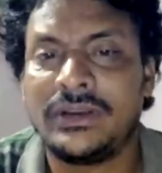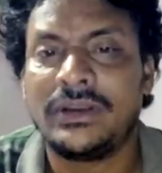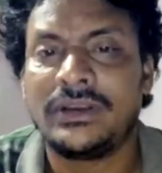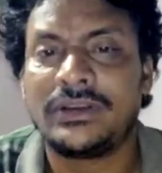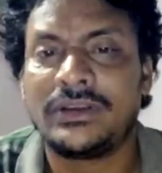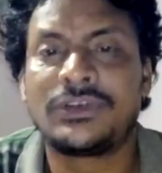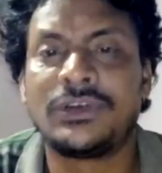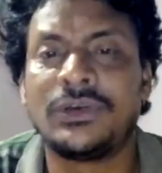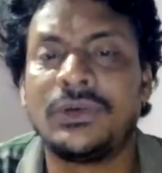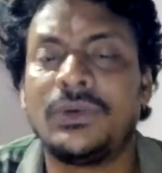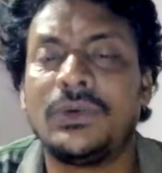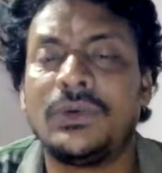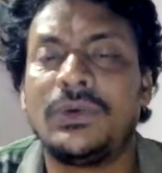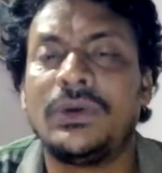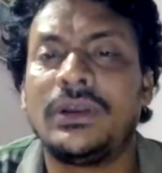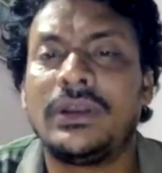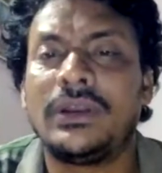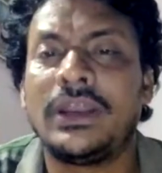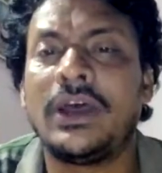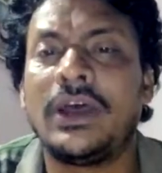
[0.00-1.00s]
So
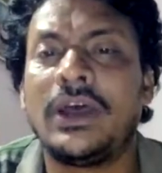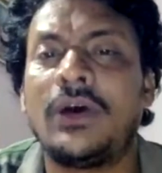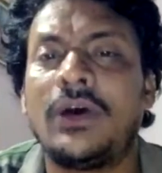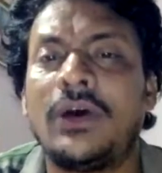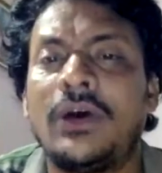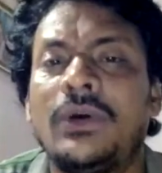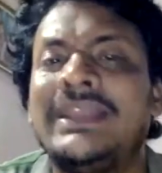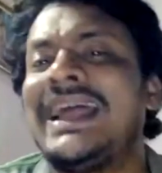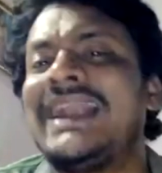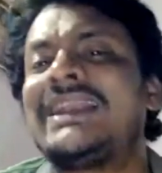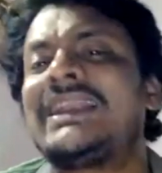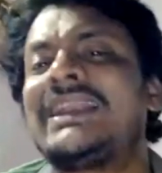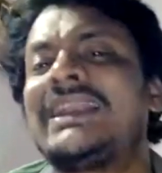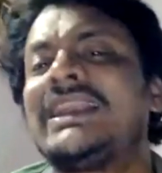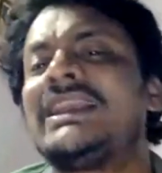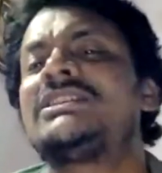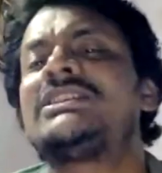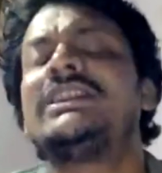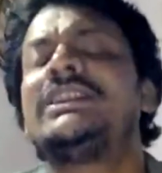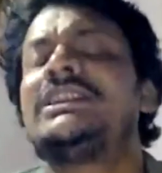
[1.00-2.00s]
now in that
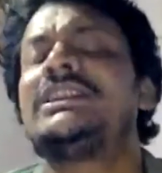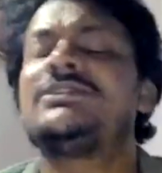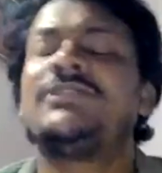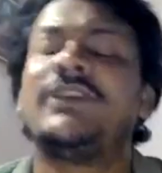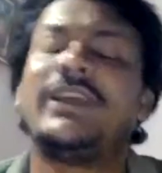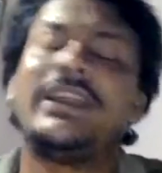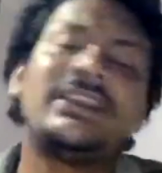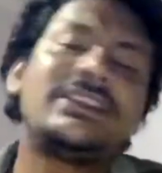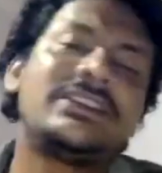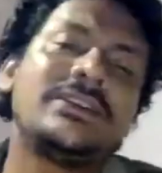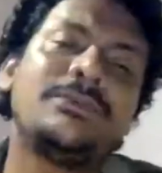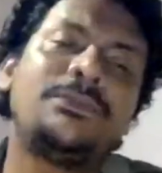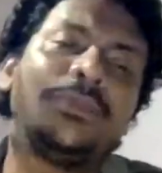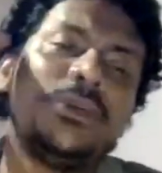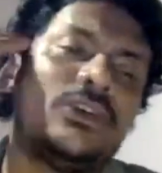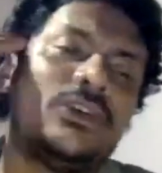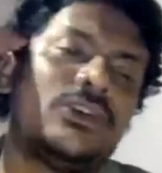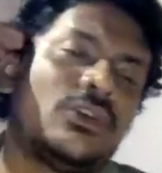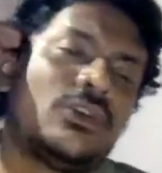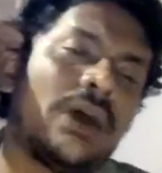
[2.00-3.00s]
case, it is very
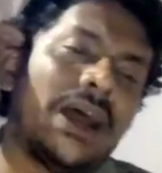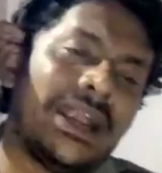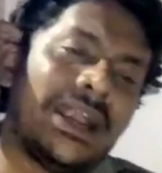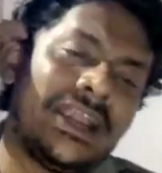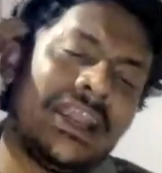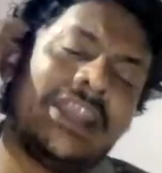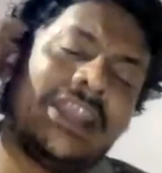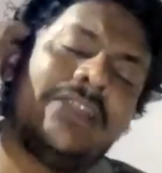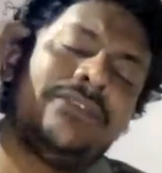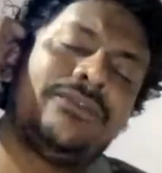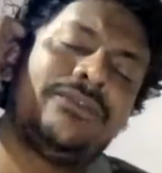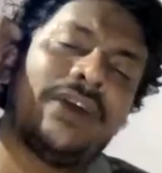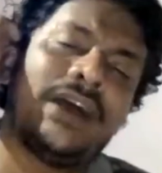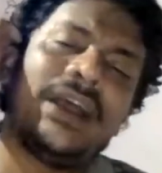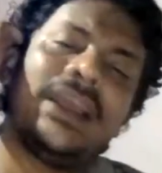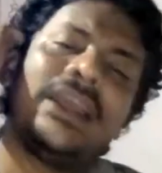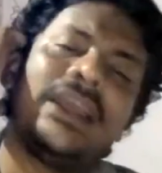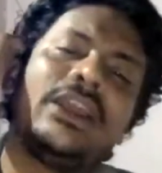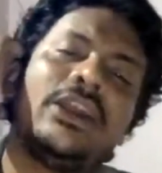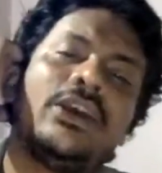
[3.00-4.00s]
simple to
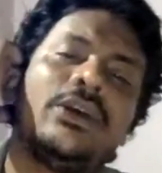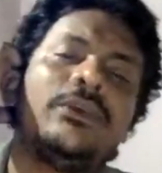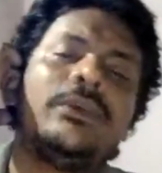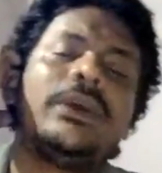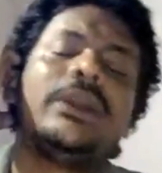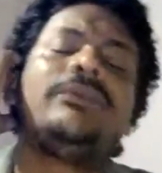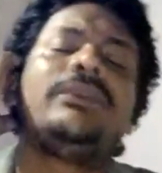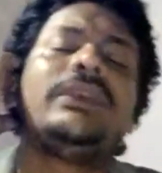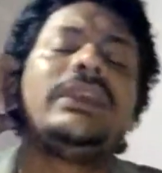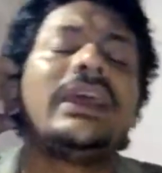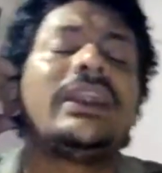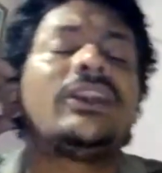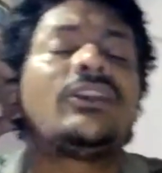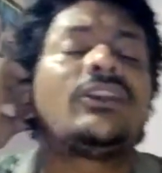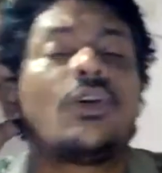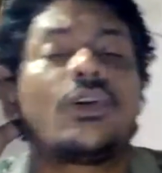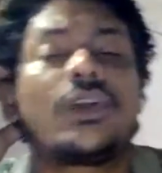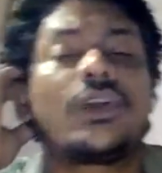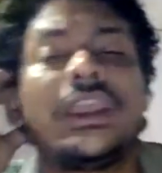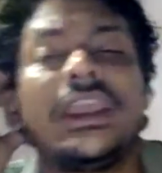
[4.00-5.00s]
identify when we are
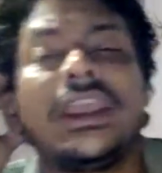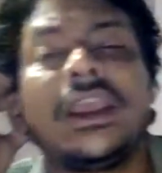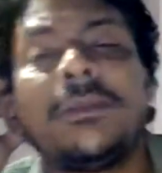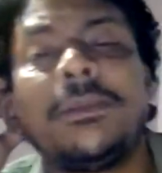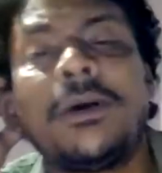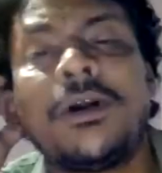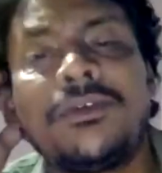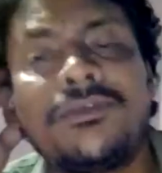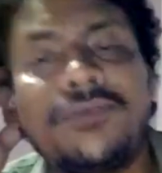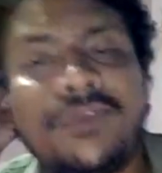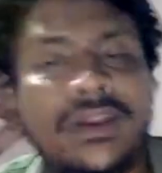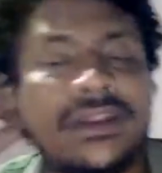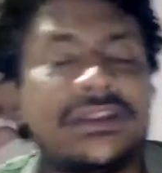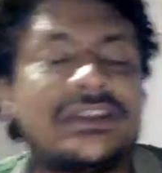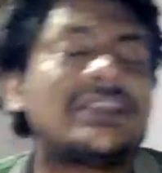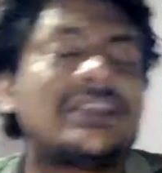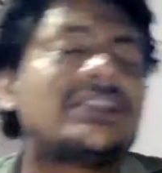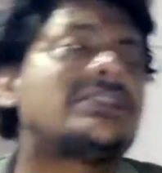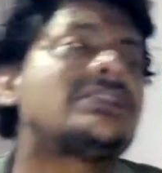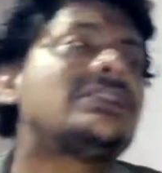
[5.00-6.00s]
talking about
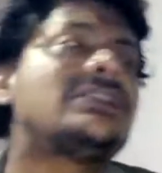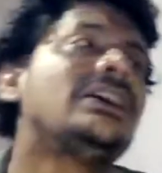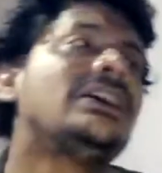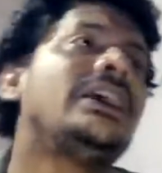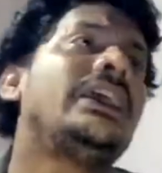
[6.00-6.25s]
phrases.